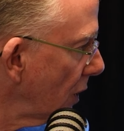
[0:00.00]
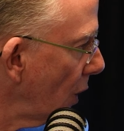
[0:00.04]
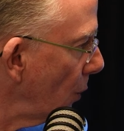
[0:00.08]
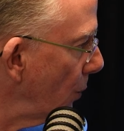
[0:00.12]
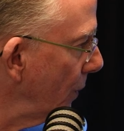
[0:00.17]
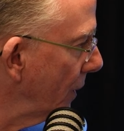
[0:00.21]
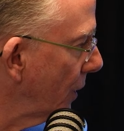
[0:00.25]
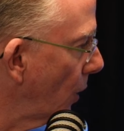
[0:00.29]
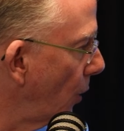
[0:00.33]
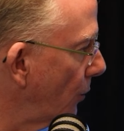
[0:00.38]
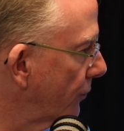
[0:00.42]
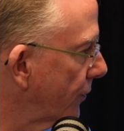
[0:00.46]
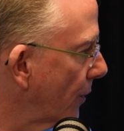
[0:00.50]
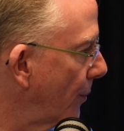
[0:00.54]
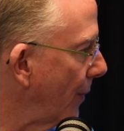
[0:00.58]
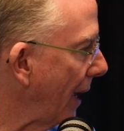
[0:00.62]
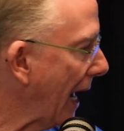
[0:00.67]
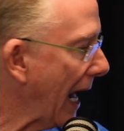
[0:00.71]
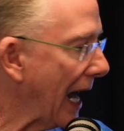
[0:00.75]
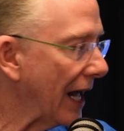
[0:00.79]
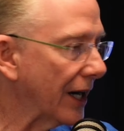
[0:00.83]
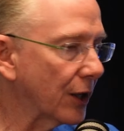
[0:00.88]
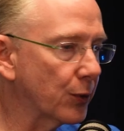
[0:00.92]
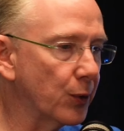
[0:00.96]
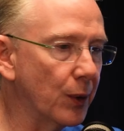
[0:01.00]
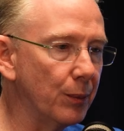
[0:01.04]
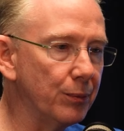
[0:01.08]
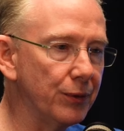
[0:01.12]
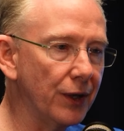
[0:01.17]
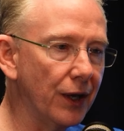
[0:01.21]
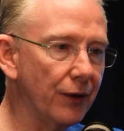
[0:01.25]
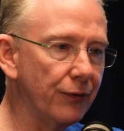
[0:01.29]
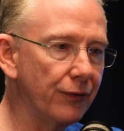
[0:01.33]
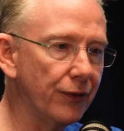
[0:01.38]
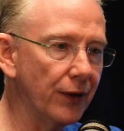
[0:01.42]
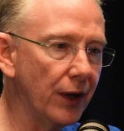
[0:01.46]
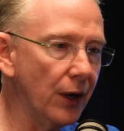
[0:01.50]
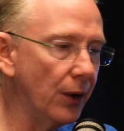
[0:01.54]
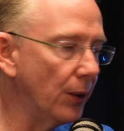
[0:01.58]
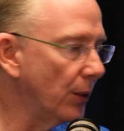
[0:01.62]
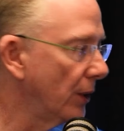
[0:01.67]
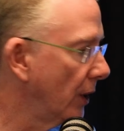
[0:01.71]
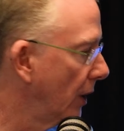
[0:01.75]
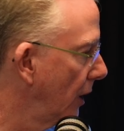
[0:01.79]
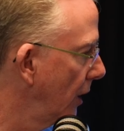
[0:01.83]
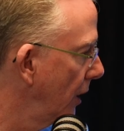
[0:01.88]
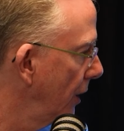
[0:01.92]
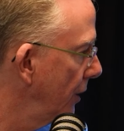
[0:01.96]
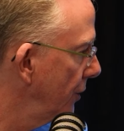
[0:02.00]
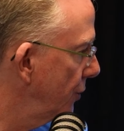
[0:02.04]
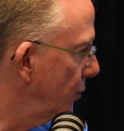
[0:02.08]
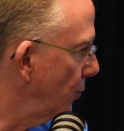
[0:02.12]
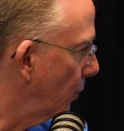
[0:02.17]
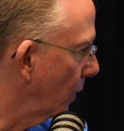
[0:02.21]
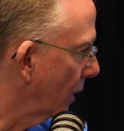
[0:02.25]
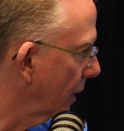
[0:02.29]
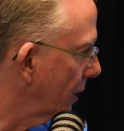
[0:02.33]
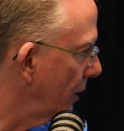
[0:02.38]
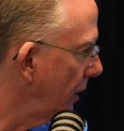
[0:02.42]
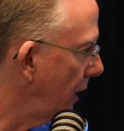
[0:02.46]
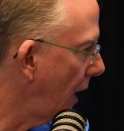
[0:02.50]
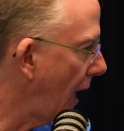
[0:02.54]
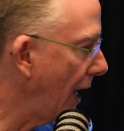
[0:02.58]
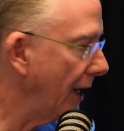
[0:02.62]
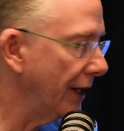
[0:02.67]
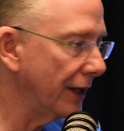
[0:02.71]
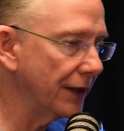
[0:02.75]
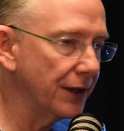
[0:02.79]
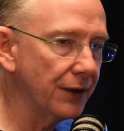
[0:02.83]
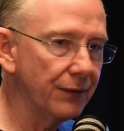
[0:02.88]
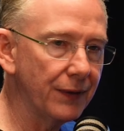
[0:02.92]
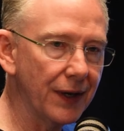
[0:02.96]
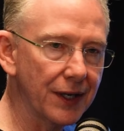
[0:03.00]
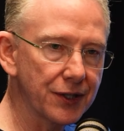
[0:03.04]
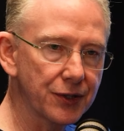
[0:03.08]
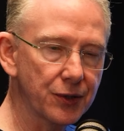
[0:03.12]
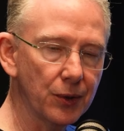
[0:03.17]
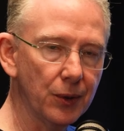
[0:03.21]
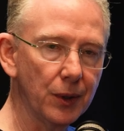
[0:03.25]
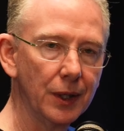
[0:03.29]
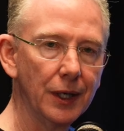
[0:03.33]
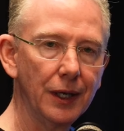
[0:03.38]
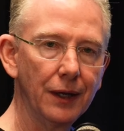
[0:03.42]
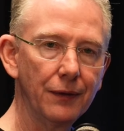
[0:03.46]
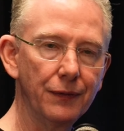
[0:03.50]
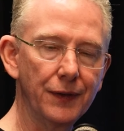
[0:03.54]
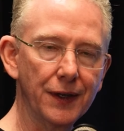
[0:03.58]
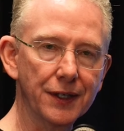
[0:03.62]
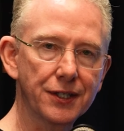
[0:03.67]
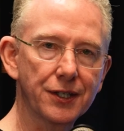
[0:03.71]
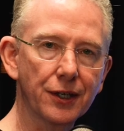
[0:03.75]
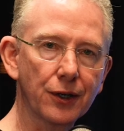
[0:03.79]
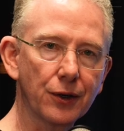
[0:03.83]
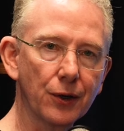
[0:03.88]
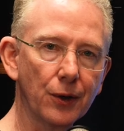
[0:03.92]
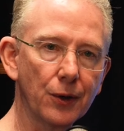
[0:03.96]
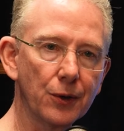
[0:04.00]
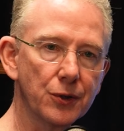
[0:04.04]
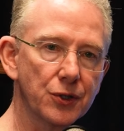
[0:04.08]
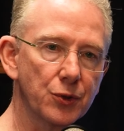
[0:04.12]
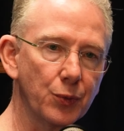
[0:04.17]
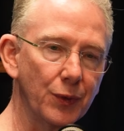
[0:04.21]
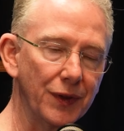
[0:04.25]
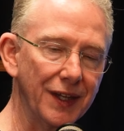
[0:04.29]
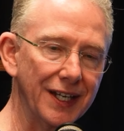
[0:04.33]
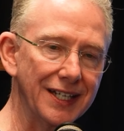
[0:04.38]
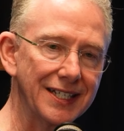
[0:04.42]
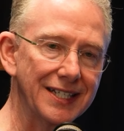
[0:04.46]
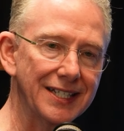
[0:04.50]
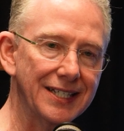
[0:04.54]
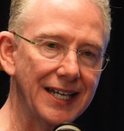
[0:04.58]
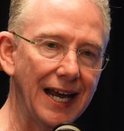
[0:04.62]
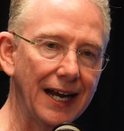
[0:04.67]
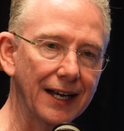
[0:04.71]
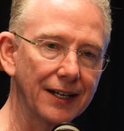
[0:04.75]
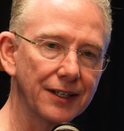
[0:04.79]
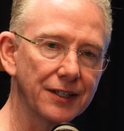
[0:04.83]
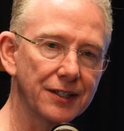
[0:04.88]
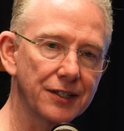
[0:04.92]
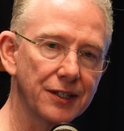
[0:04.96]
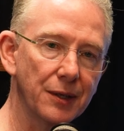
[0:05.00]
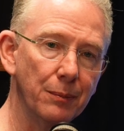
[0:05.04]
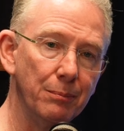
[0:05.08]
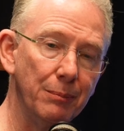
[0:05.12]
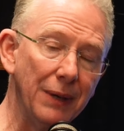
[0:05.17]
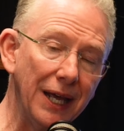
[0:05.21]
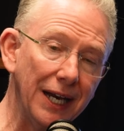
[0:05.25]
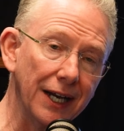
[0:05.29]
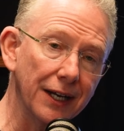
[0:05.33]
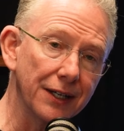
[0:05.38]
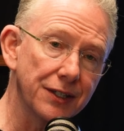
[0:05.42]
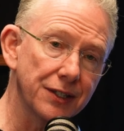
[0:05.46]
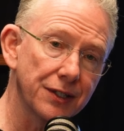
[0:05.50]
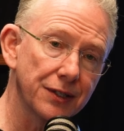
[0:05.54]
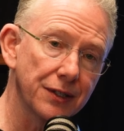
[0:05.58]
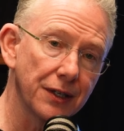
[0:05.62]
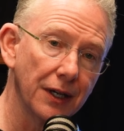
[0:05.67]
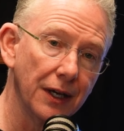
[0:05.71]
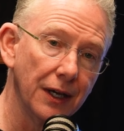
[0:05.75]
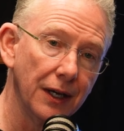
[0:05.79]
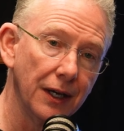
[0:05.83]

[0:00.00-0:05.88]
we go from adequate blood flow to a clot in the vessel. This occurs within seconds to minutes.